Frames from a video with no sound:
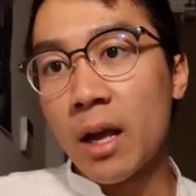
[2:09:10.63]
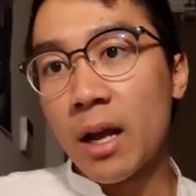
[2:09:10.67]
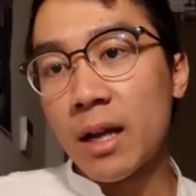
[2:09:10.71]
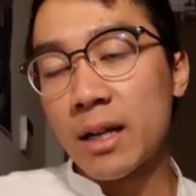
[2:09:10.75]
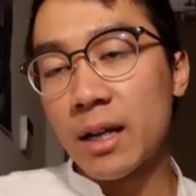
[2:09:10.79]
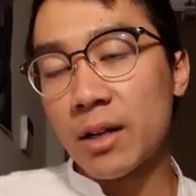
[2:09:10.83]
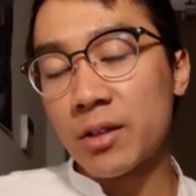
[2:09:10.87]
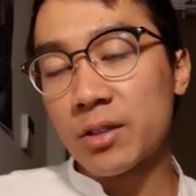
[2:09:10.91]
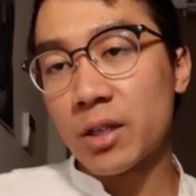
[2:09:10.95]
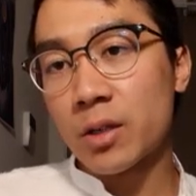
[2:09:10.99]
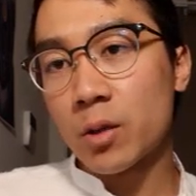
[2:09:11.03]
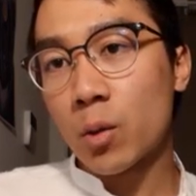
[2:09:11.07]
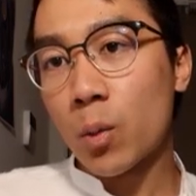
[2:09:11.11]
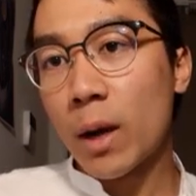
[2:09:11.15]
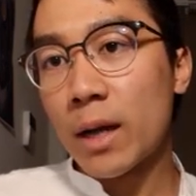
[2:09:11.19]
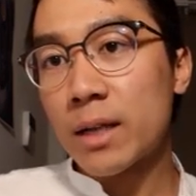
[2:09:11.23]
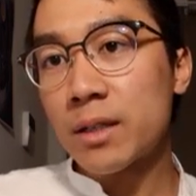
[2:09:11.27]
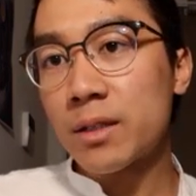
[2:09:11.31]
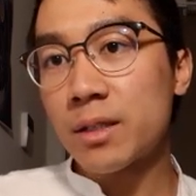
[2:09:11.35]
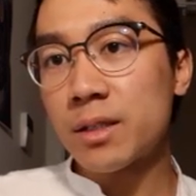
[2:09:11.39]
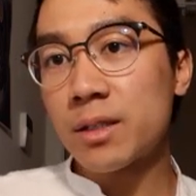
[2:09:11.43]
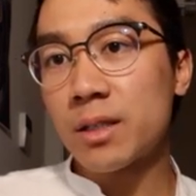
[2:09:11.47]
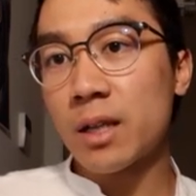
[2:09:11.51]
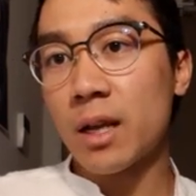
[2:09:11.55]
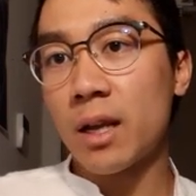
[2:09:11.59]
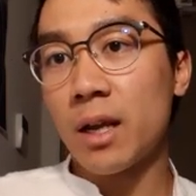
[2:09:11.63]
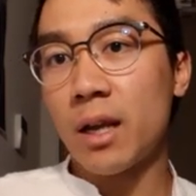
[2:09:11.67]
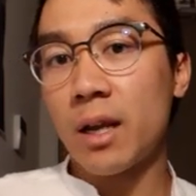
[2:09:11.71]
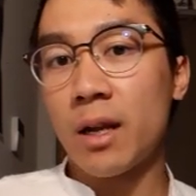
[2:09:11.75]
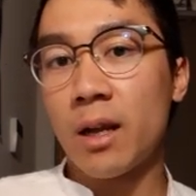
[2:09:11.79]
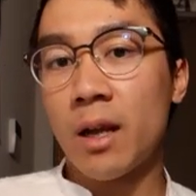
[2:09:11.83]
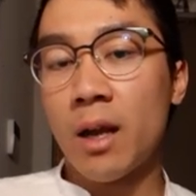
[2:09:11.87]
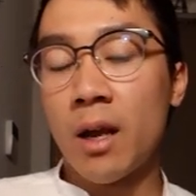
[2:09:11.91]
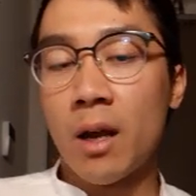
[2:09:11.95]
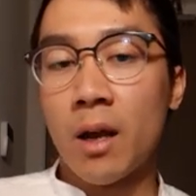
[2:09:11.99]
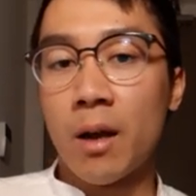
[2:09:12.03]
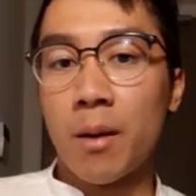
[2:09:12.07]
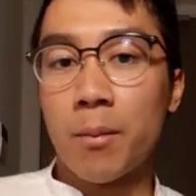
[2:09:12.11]
and Alexander Wendt is
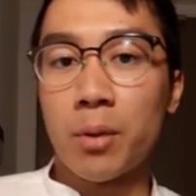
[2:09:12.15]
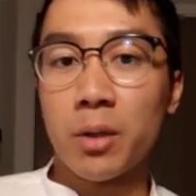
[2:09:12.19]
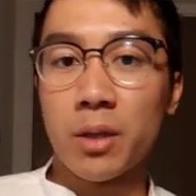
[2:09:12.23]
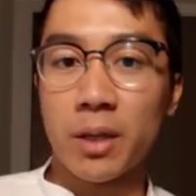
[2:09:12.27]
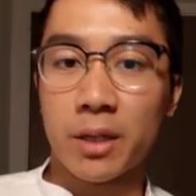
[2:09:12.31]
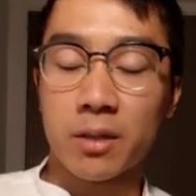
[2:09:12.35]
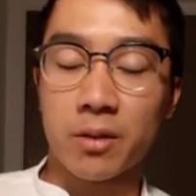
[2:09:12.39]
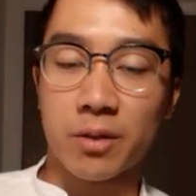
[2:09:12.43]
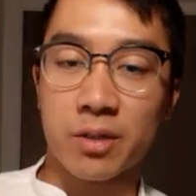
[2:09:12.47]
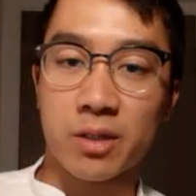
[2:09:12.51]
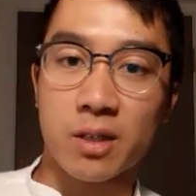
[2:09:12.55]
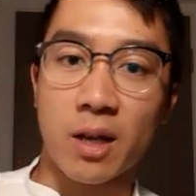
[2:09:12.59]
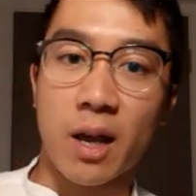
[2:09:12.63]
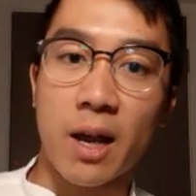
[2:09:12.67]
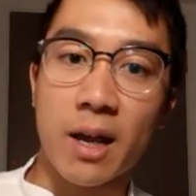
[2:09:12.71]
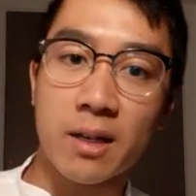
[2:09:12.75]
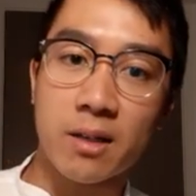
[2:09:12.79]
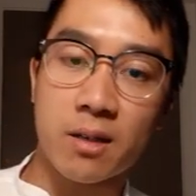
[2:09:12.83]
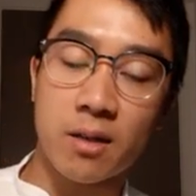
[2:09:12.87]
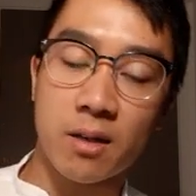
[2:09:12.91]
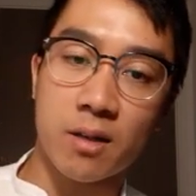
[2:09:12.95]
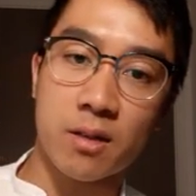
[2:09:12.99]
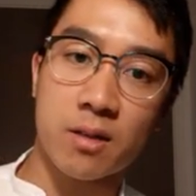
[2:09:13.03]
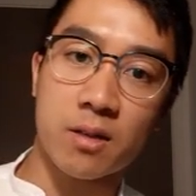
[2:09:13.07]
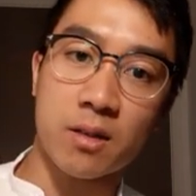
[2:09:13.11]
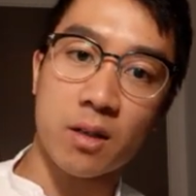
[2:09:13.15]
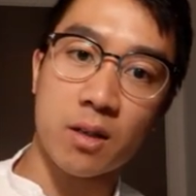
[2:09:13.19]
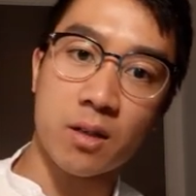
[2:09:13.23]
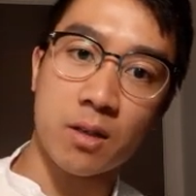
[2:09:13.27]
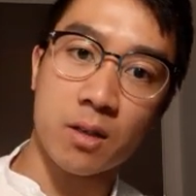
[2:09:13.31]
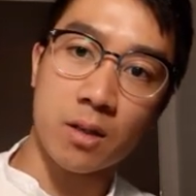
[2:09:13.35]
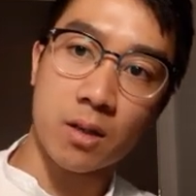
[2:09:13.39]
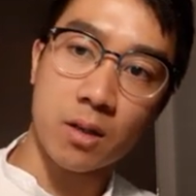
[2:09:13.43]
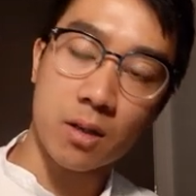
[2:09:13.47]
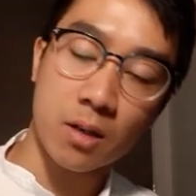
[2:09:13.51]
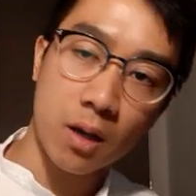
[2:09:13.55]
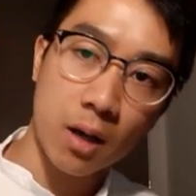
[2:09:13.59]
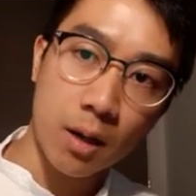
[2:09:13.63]
a political scientist
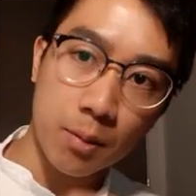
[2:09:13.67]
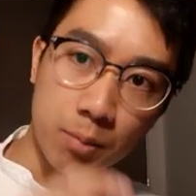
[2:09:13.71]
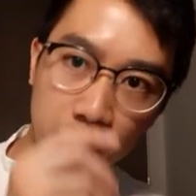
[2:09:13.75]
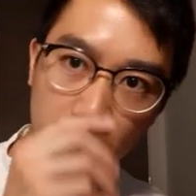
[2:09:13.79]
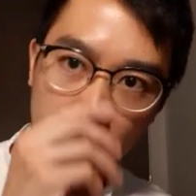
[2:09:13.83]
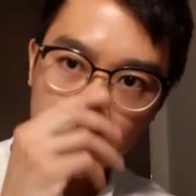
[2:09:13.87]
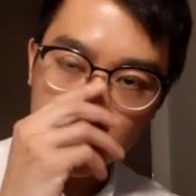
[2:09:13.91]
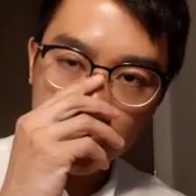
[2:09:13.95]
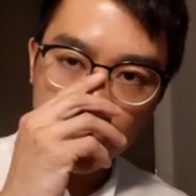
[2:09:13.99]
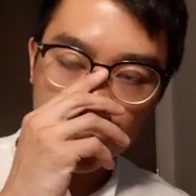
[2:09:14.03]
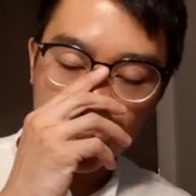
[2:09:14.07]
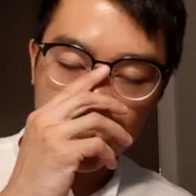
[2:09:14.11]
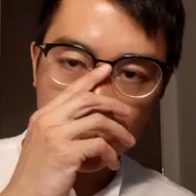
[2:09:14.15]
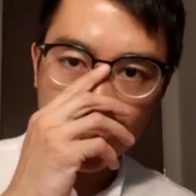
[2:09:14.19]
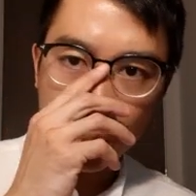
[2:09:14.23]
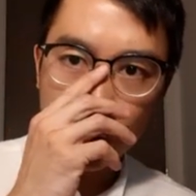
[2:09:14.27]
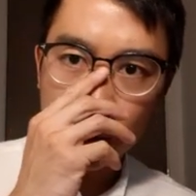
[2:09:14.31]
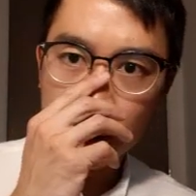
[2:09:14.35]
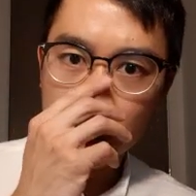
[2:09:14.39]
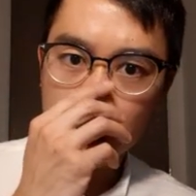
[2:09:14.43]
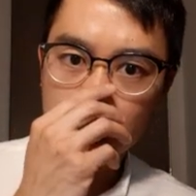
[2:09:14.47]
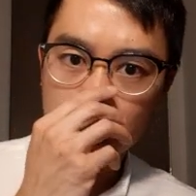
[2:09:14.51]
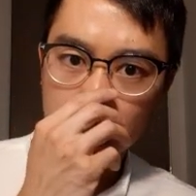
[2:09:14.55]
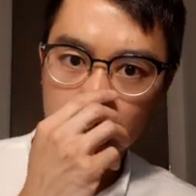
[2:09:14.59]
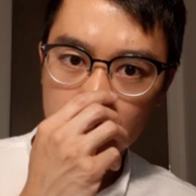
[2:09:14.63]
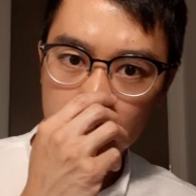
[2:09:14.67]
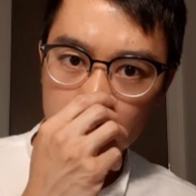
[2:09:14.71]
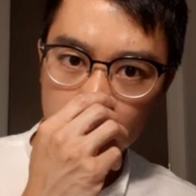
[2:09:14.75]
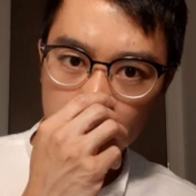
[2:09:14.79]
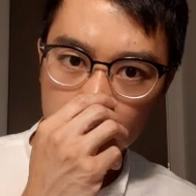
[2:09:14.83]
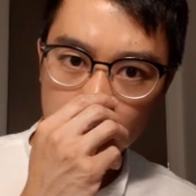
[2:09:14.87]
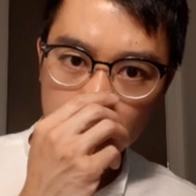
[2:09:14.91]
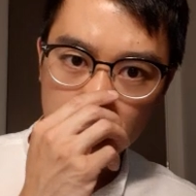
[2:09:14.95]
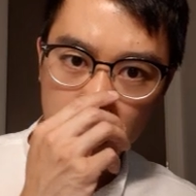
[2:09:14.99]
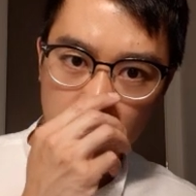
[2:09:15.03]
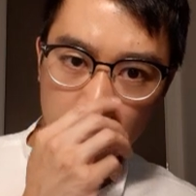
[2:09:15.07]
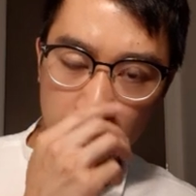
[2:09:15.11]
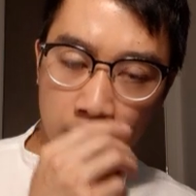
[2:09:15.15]
in, I believe it's
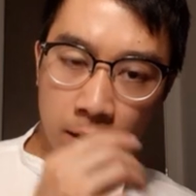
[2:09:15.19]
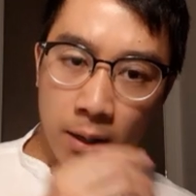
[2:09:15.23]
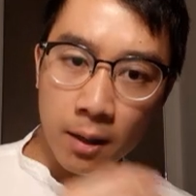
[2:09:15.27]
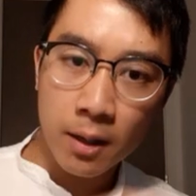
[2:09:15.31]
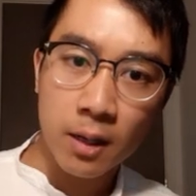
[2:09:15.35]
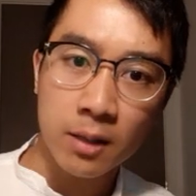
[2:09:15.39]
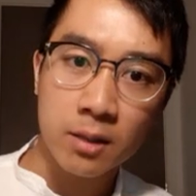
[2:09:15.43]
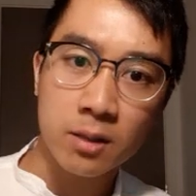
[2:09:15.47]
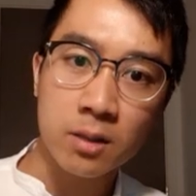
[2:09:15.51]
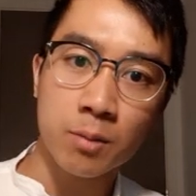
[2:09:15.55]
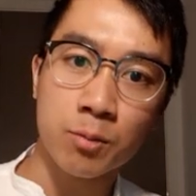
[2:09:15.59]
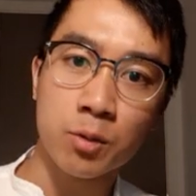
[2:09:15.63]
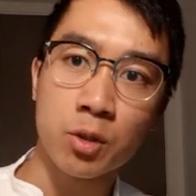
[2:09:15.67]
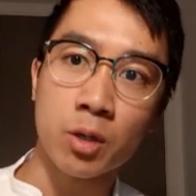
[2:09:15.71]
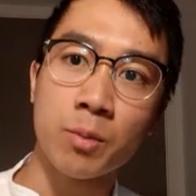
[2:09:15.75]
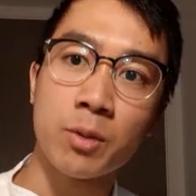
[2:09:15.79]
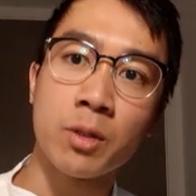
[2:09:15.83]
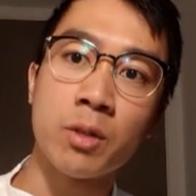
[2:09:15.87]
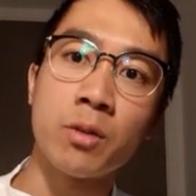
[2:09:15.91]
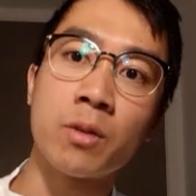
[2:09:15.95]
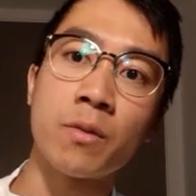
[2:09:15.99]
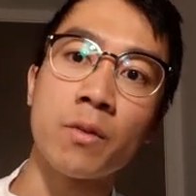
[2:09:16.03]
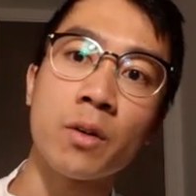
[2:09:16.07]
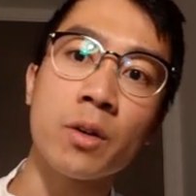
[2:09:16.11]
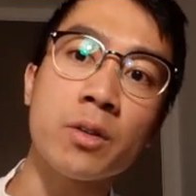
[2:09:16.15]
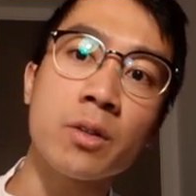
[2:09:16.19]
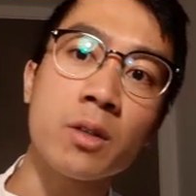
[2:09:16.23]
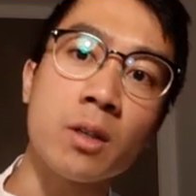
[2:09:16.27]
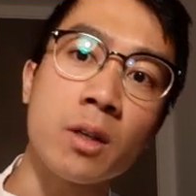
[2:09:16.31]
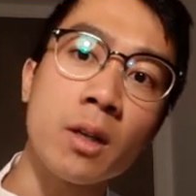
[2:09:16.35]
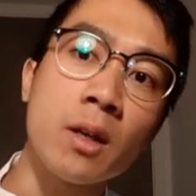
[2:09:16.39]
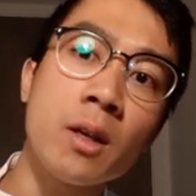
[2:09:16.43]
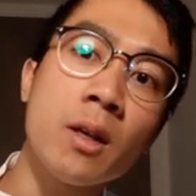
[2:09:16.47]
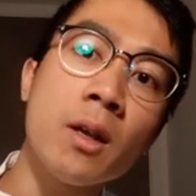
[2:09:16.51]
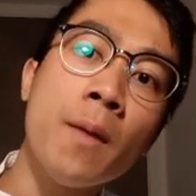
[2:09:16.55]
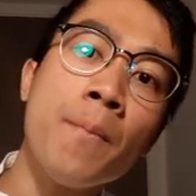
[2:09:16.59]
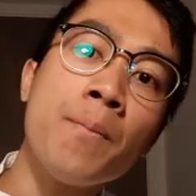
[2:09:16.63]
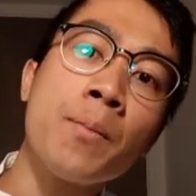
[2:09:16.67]
Germany, at some German
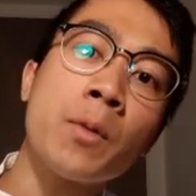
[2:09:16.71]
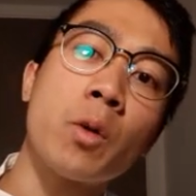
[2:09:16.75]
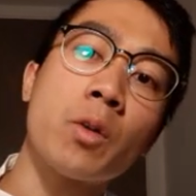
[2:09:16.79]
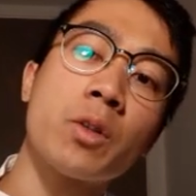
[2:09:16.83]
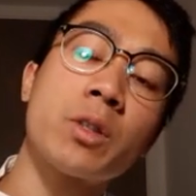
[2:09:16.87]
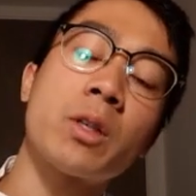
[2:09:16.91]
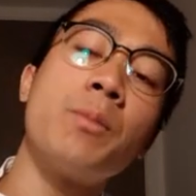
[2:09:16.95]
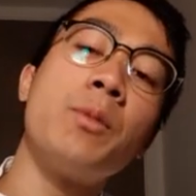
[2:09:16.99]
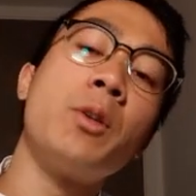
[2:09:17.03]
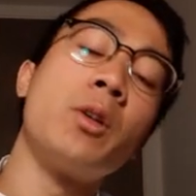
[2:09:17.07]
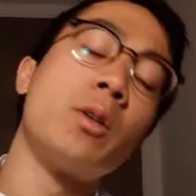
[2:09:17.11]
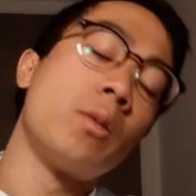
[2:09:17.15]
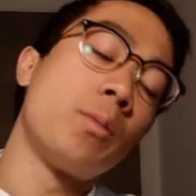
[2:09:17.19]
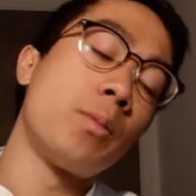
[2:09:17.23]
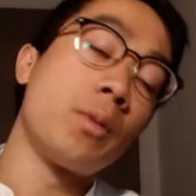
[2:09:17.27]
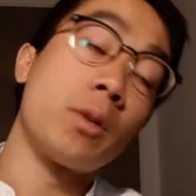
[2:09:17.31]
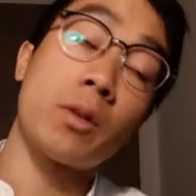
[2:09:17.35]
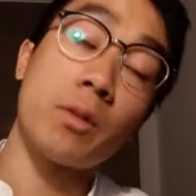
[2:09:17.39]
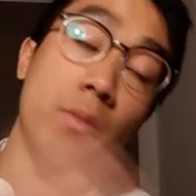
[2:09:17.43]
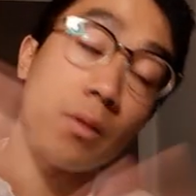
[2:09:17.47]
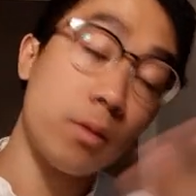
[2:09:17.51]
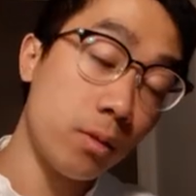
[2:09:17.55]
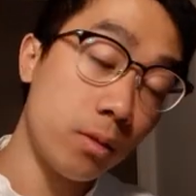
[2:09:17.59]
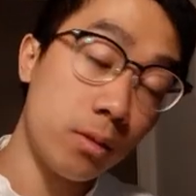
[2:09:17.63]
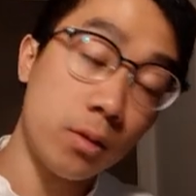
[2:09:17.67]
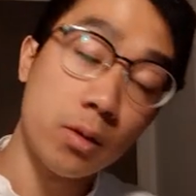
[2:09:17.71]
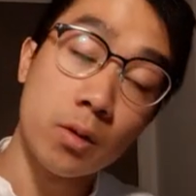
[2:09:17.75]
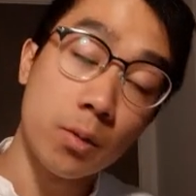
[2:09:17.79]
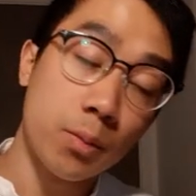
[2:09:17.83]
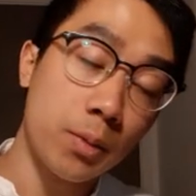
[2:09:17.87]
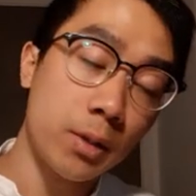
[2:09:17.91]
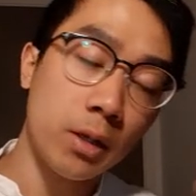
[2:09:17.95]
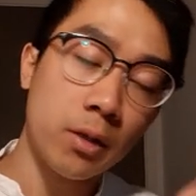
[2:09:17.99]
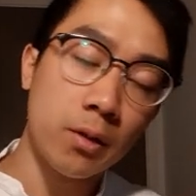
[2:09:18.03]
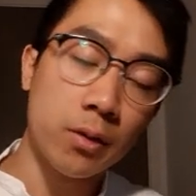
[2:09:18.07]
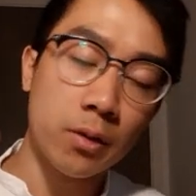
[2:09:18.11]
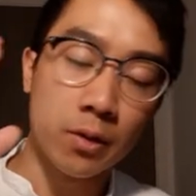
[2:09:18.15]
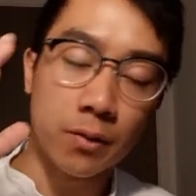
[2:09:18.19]
university, or some
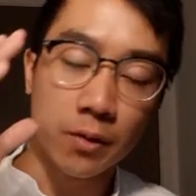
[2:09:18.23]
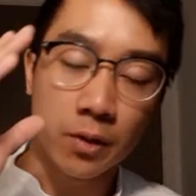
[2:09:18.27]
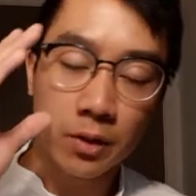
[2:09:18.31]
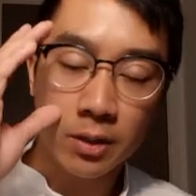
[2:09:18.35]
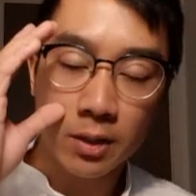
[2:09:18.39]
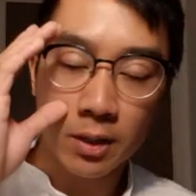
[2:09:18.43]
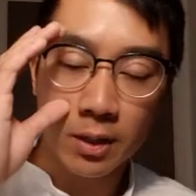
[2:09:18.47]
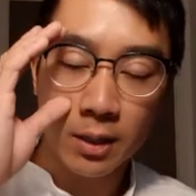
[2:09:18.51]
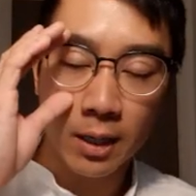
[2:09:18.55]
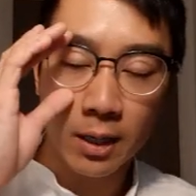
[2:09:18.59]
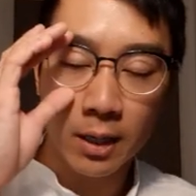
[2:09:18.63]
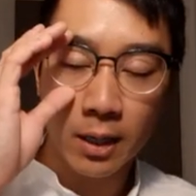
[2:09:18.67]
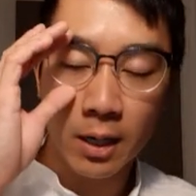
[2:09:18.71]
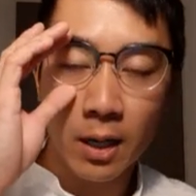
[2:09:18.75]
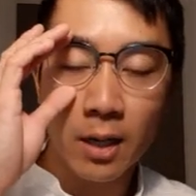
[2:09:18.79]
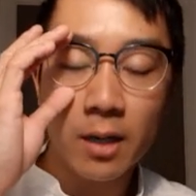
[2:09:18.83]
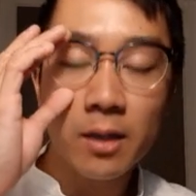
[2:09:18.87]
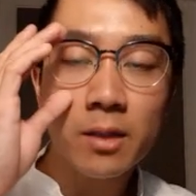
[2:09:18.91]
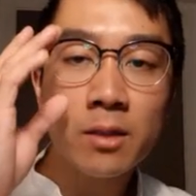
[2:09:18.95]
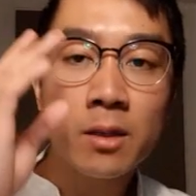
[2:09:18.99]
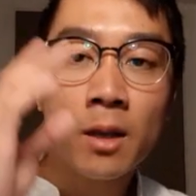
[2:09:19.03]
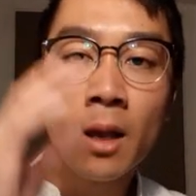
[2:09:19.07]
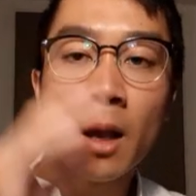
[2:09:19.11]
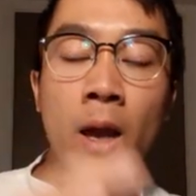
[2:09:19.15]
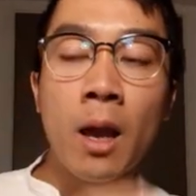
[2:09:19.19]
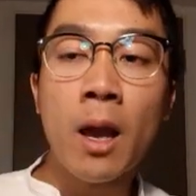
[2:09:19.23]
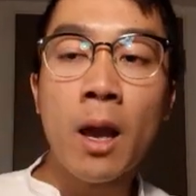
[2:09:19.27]
European university in any case.